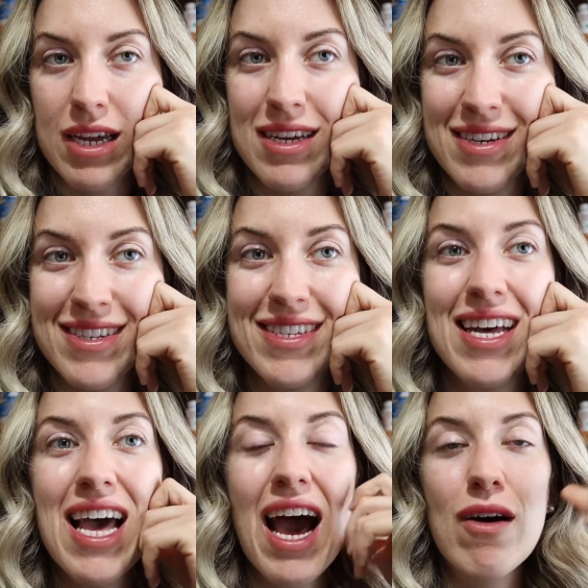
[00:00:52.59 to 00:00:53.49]

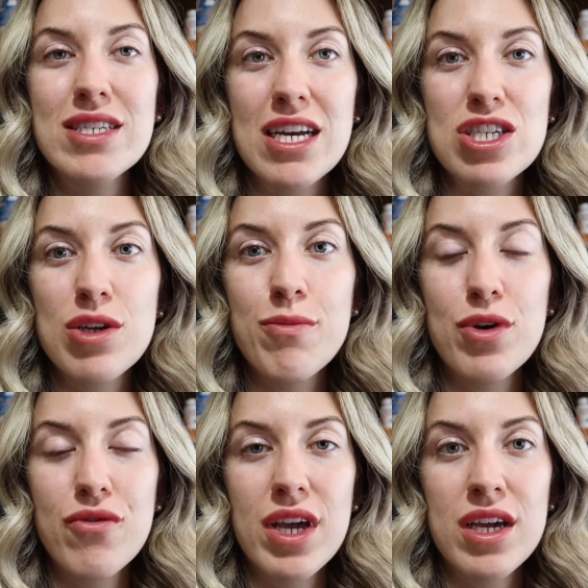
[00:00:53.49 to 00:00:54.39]
I was actually
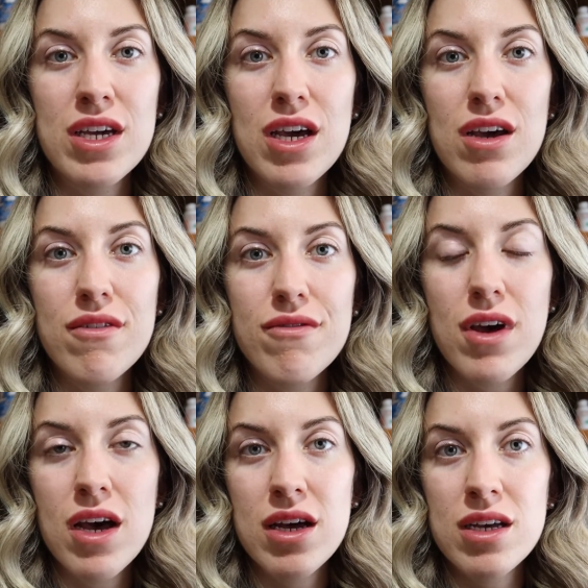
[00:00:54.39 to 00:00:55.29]
moving
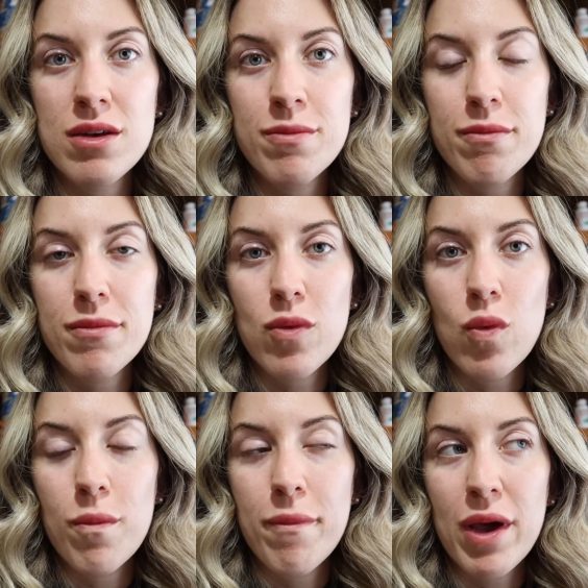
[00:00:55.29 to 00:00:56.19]
um,
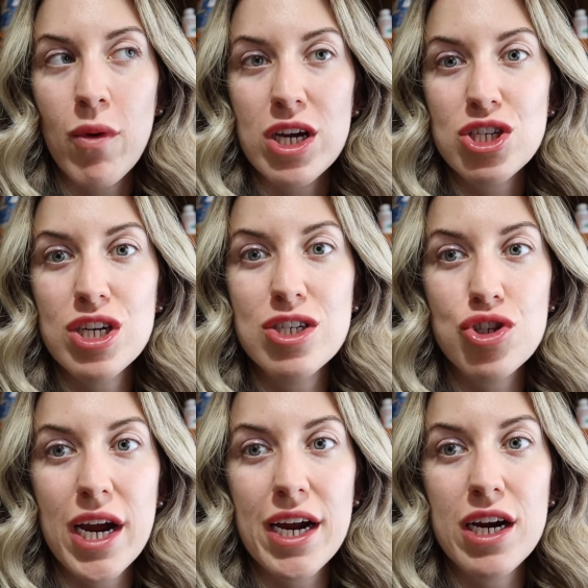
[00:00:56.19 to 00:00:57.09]
my washer and
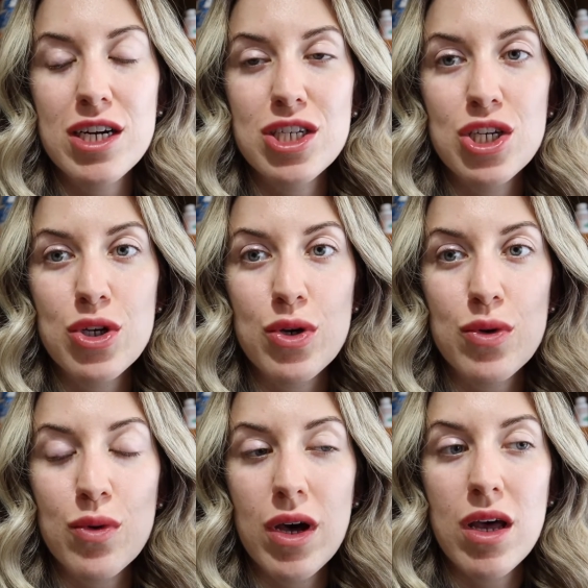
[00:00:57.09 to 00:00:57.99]
dryer
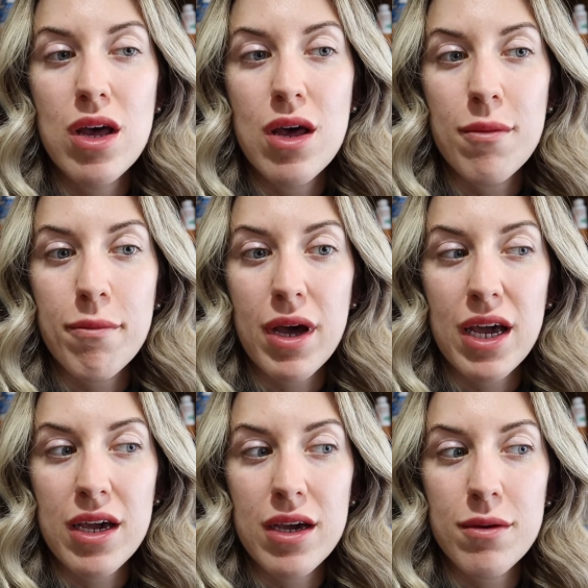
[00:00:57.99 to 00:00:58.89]
to
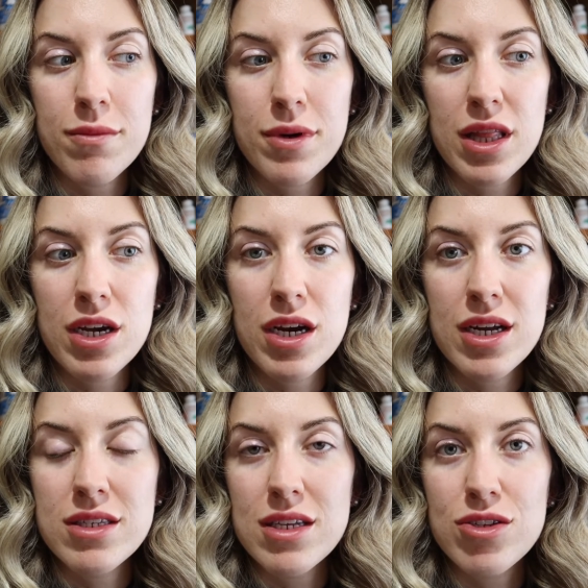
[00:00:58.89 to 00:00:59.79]
my brother
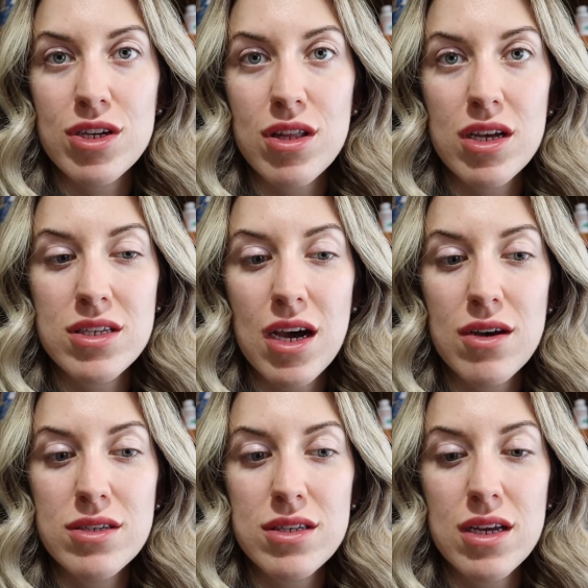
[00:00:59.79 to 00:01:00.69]
and sister-in-law's
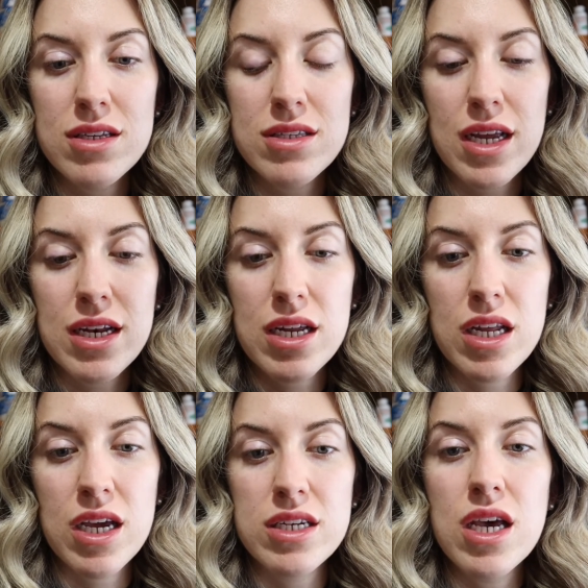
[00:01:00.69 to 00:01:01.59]
house because they
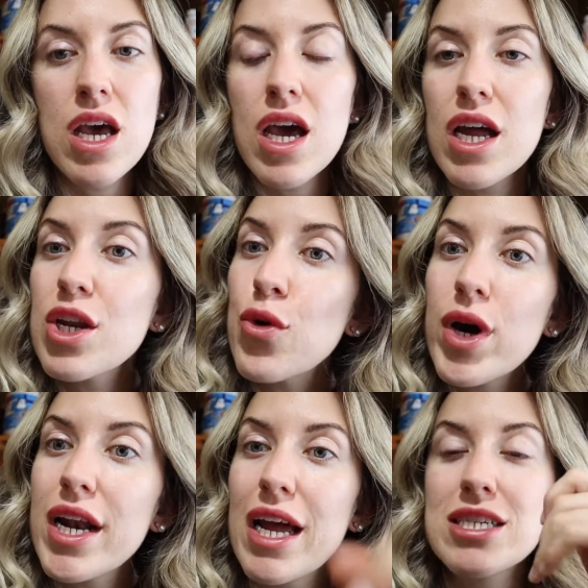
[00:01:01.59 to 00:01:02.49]
needed a new
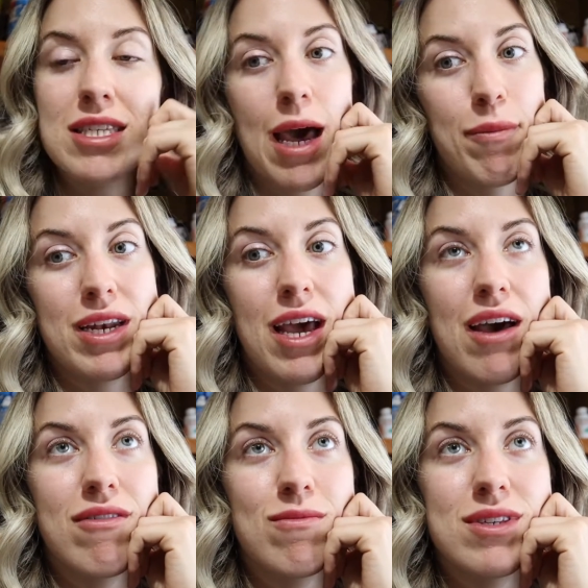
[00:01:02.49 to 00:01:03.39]
one and I just happened to
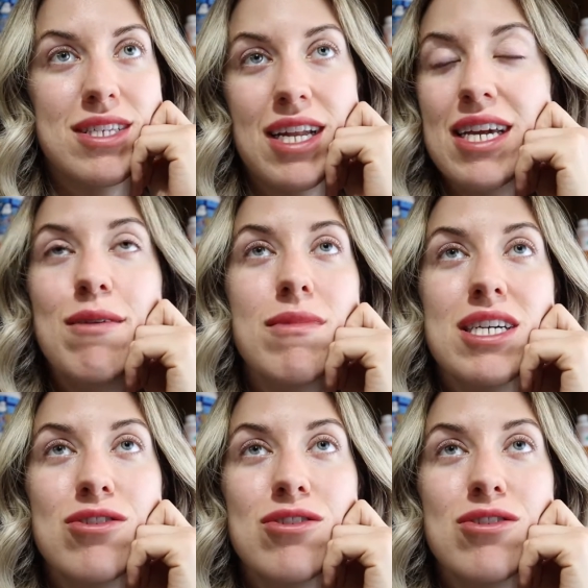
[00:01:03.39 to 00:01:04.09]
have them sitting in my